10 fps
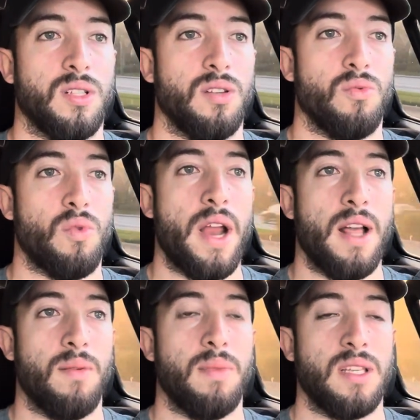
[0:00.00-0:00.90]
write
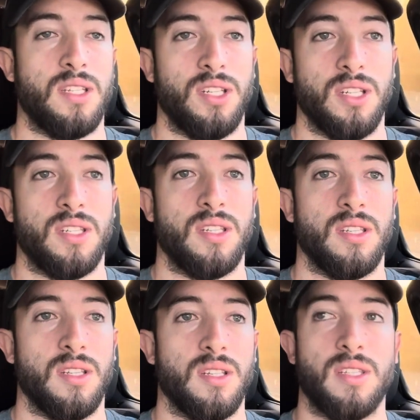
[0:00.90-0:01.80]
out messages
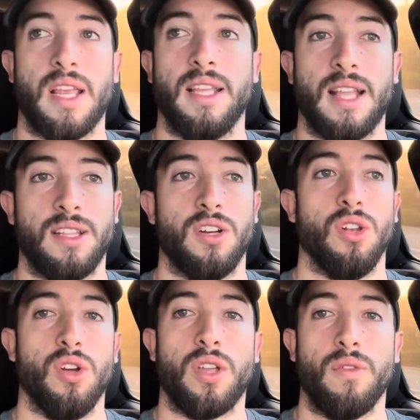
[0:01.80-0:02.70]
saying that they're
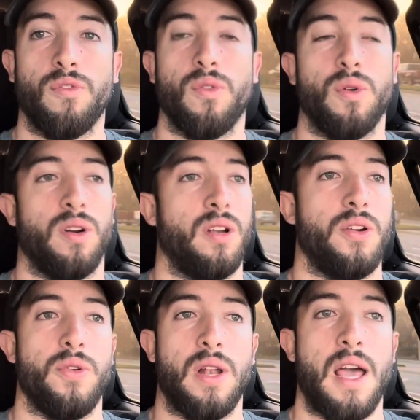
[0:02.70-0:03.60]
looking for a
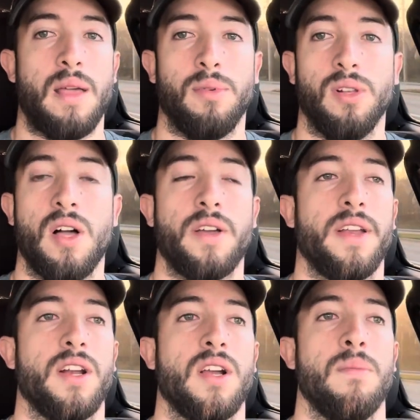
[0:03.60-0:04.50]
reliable lawn
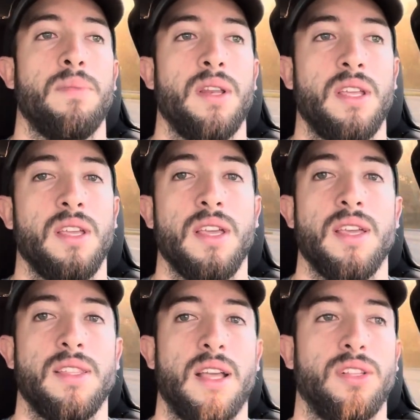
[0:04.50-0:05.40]
care company,
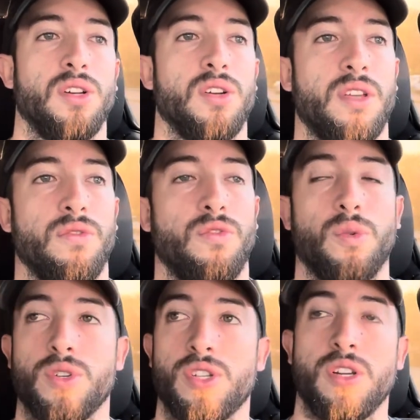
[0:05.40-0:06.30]
that they're looking
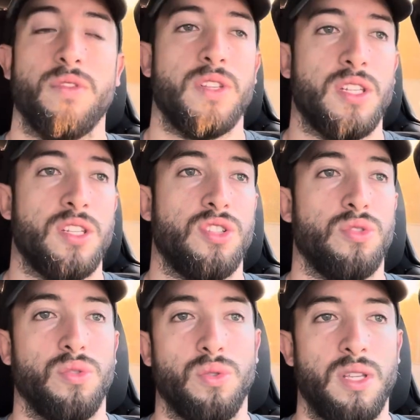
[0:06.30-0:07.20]
for services to
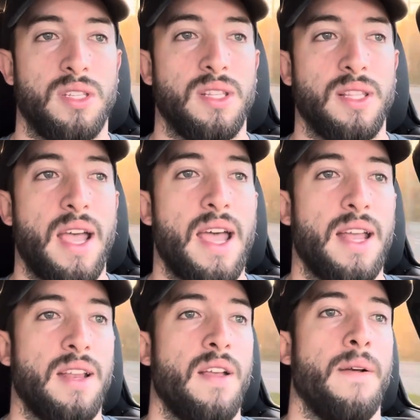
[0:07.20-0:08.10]
do this and that
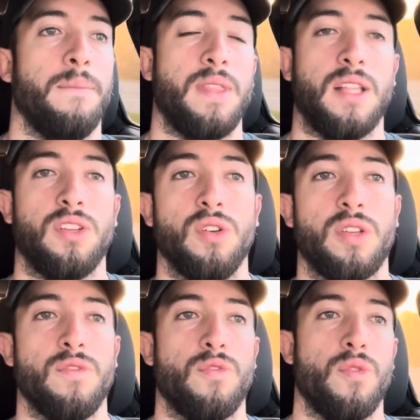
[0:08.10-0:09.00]
they're
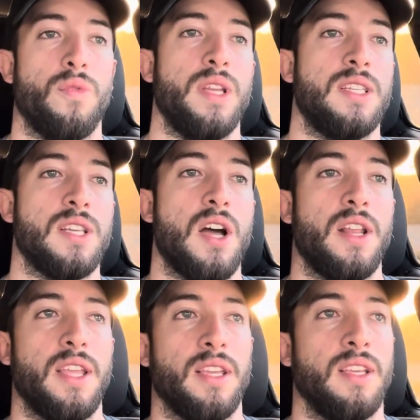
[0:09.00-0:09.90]
looking for
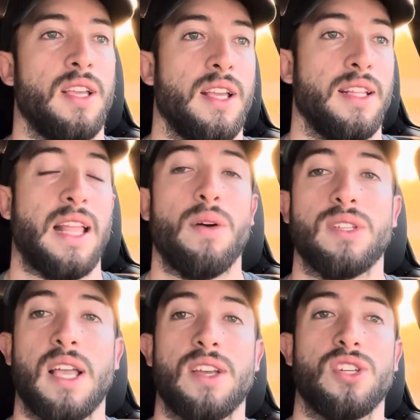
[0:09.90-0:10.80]
resodding. That
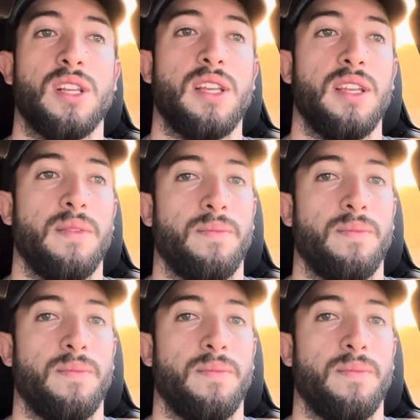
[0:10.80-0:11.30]
was actually